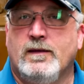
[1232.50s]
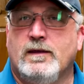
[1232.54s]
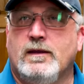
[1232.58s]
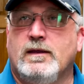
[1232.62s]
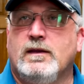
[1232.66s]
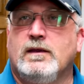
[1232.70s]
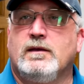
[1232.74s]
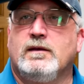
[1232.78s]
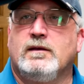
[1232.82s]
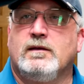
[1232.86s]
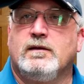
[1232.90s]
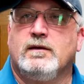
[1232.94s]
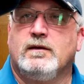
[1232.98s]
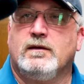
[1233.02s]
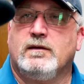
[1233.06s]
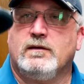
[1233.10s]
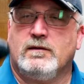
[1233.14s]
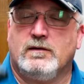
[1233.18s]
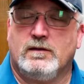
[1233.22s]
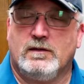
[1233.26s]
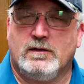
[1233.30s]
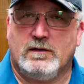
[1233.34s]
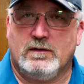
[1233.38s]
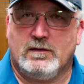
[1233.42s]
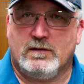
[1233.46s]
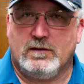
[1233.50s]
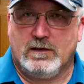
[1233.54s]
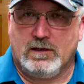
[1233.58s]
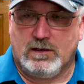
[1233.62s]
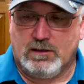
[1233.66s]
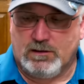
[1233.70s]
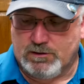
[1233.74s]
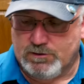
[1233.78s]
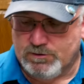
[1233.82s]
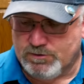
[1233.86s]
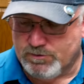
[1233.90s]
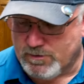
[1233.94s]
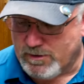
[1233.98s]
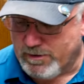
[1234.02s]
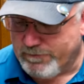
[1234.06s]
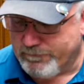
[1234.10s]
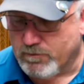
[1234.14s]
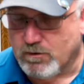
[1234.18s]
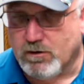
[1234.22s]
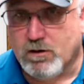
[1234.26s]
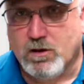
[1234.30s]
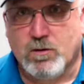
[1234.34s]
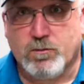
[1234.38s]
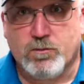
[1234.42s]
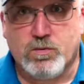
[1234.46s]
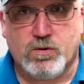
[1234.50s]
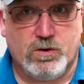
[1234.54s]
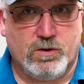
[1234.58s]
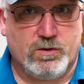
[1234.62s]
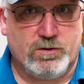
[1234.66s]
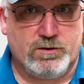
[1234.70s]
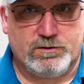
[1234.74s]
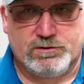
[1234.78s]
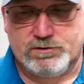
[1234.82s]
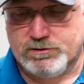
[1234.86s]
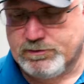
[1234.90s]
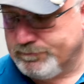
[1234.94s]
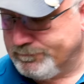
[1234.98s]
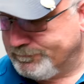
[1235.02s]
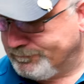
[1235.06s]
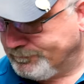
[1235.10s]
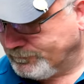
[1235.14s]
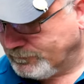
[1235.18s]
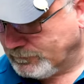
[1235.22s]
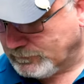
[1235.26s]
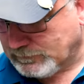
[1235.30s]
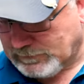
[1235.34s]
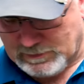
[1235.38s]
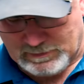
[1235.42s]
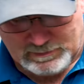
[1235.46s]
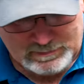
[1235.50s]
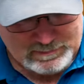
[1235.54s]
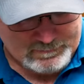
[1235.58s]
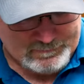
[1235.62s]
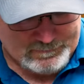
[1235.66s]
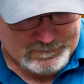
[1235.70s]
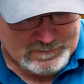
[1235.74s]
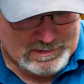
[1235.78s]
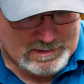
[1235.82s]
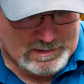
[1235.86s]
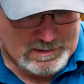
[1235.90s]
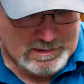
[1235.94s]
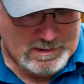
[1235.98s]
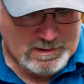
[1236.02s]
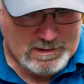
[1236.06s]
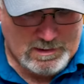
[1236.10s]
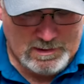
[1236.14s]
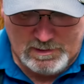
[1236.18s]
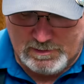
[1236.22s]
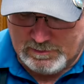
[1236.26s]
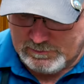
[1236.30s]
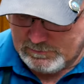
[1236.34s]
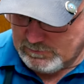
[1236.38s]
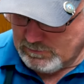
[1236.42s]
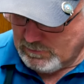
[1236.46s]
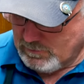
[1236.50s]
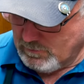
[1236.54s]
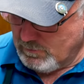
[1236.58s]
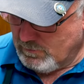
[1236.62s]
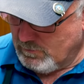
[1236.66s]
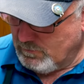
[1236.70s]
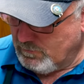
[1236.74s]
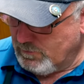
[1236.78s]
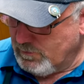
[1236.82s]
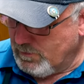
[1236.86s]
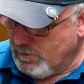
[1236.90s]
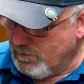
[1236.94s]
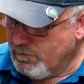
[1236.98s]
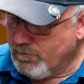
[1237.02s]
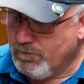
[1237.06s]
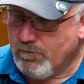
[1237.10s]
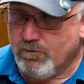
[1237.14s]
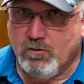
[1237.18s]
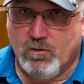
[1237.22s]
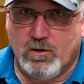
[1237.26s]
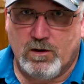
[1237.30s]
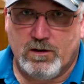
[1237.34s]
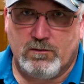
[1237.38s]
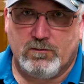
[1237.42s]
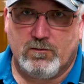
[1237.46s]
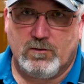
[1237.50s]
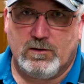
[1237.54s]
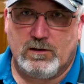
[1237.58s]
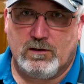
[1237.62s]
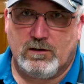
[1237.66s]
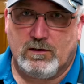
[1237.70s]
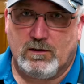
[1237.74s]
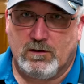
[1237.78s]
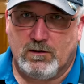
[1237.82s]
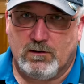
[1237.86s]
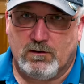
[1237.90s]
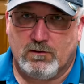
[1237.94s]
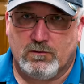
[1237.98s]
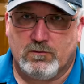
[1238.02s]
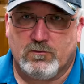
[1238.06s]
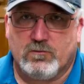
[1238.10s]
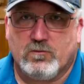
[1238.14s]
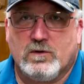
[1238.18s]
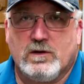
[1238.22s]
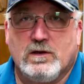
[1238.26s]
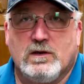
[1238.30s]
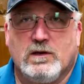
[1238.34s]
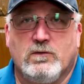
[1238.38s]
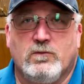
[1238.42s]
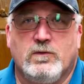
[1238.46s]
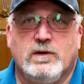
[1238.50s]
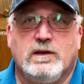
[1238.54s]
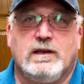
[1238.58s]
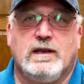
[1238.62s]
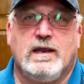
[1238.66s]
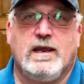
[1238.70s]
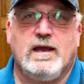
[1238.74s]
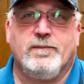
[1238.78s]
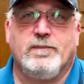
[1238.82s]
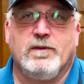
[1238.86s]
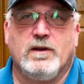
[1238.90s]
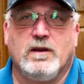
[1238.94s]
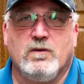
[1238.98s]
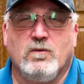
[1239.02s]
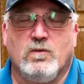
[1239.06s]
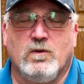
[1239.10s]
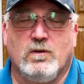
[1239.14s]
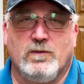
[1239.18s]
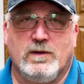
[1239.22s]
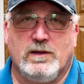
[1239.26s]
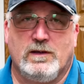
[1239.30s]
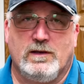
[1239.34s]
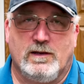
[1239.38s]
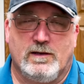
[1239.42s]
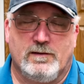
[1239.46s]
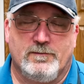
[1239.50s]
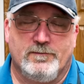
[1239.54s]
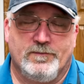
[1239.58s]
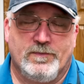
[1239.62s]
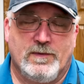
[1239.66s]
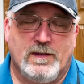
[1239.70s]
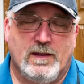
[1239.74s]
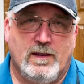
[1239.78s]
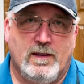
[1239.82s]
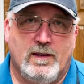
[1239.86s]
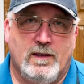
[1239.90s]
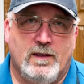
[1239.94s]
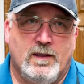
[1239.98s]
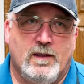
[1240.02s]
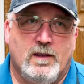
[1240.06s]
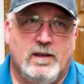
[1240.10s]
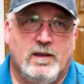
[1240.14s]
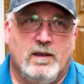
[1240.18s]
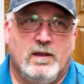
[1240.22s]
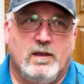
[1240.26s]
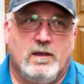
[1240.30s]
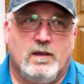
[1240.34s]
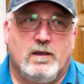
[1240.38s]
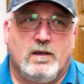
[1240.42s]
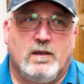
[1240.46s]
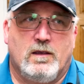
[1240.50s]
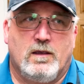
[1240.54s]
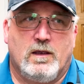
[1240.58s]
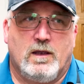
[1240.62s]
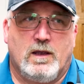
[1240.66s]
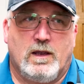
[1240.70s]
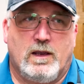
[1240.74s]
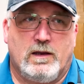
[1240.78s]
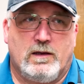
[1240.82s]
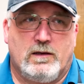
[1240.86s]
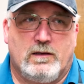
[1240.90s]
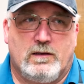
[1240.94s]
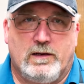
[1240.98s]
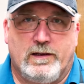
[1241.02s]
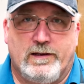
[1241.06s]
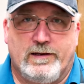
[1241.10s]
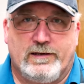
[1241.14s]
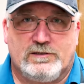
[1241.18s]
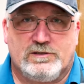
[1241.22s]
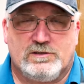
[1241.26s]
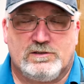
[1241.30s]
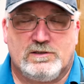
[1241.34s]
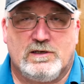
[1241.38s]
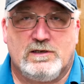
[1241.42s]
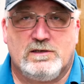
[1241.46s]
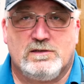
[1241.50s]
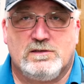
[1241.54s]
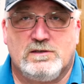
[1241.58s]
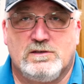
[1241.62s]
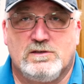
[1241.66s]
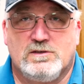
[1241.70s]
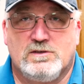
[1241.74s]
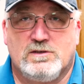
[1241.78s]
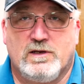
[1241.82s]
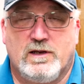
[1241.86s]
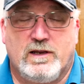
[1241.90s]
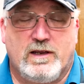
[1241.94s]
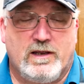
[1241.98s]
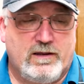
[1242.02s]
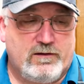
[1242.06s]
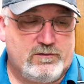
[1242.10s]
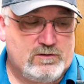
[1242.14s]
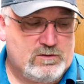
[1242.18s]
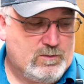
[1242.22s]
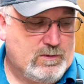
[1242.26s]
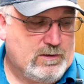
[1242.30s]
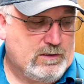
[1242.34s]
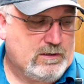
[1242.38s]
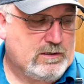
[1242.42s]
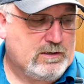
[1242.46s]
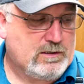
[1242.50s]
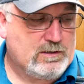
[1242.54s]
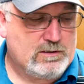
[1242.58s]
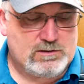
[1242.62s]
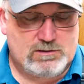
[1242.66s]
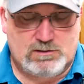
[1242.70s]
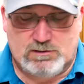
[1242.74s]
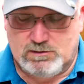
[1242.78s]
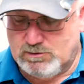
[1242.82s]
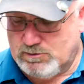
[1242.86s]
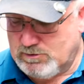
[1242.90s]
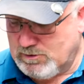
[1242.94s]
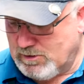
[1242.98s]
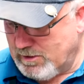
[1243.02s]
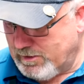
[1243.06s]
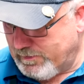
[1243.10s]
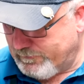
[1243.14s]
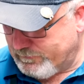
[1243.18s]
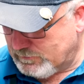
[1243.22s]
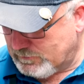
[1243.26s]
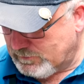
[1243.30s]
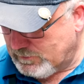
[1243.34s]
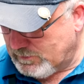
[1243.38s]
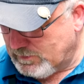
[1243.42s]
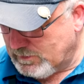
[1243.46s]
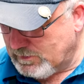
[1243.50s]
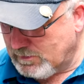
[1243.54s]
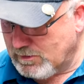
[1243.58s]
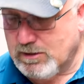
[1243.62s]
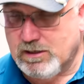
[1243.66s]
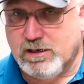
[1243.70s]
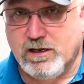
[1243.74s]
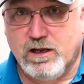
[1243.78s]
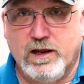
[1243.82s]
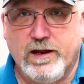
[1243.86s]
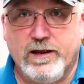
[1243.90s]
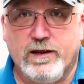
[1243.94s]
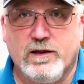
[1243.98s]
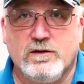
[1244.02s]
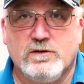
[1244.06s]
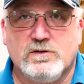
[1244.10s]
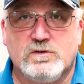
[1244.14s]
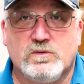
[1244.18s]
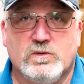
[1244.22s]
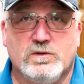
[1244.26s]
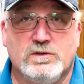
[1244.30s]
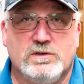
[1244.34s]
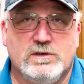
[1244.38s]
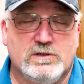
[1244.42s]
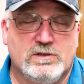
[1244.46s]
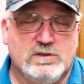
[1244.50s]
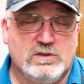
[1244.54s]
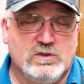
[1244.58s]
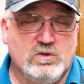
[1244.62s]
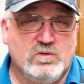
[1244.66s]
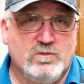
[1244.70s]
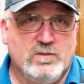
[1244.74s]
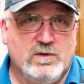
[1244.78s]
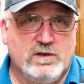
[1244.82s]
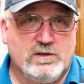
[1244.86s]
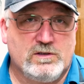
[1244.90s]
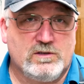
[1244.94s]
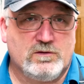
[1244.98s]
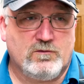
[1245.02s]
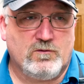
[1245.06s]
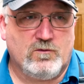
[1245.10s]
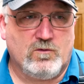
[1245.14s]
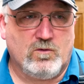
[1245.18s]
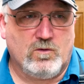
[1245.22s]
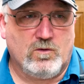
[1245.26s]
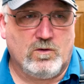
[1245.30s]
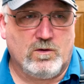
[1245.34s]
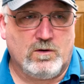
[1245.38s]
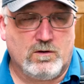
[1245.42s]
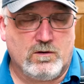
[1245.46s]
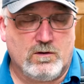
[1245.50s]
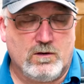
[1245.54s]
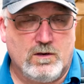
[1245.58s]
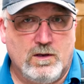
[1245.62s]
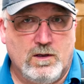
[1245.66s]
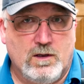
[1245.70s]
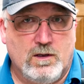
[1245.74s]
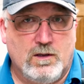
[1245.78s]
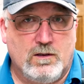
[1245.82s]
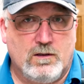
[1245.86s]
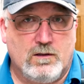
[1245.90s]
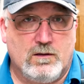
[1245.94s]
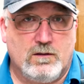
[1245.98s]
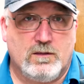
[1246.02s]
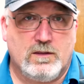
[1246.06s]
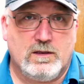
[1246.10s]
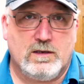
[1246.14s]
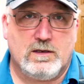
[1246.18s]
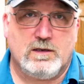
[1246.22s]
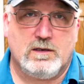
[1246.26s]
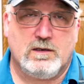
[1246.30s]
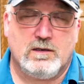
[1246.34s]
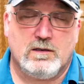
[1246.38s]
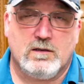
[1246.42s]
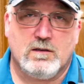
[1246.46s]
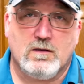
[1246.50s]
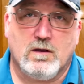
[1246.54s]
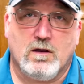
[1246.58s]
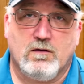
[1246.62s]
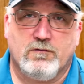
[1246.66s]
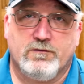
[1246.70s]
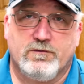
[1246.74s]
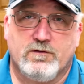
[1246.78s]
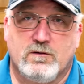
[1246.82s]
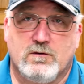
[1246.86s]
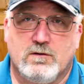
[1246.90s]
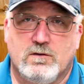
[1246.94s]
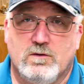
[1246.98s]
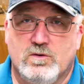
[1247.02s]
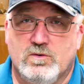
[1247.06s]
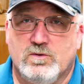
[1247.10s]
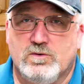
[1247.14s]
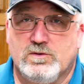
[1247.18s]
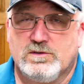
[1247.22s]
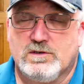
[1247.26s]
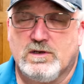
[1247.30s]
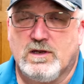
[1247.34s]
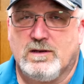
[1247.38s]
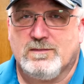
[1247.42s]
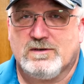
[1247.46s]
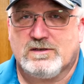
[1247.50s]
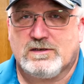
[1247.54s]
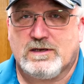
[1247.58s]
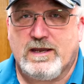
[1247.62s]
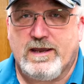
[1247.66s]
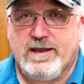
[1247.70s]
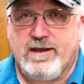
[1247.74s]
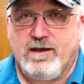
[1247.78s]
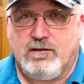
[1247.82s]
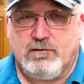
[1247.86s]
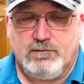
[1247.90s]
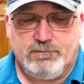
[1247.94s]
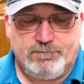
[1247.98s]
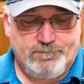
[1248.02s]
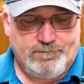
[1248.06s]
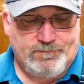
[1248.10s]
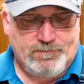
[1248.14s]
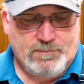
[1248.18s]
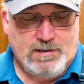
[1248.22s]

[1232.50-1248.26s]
in the driver, all protos, okay? So what did we, you know, recapping on what we did. I exchanged the shafts because the shafts in the irons were just too much for the golfer whose name is Cal.